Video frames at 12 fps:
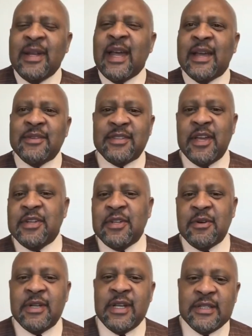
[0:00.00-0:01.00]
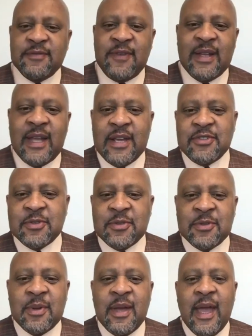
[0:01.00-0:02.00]
But I kept saying, you know, it is
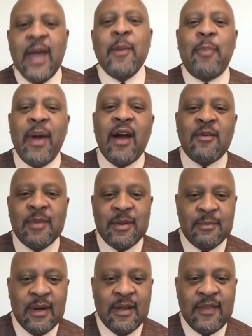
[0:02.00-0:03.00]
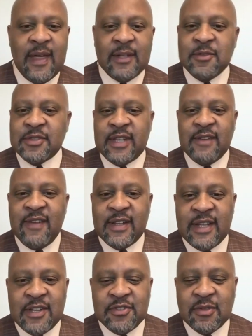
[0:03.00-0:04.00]
Financial Empowerment Month. I don't say
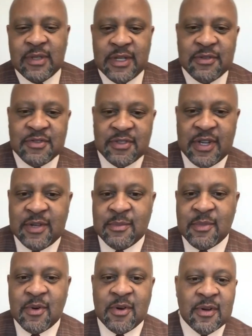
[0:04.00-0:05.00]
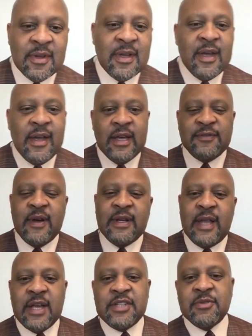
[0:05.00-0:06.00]
financial literacy anymore. It's
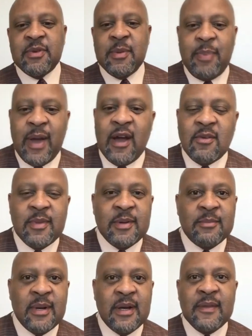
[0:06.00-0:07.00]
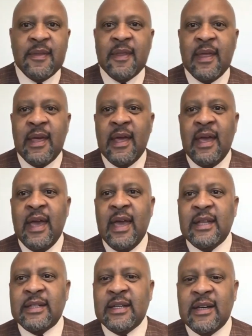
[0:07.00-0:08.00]
Financial Empowerment Month.
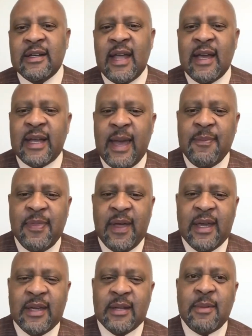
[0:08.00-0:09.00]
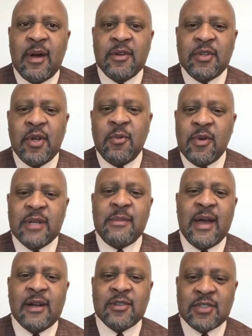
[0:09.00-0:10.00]
And, uh, and I kept thinking about, you know,
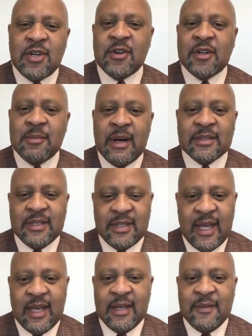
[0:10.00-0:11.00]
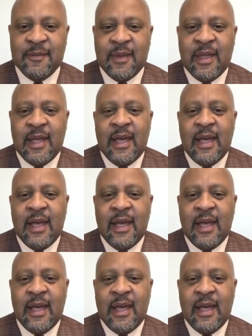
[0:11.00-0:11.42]
what am I going to talk about today?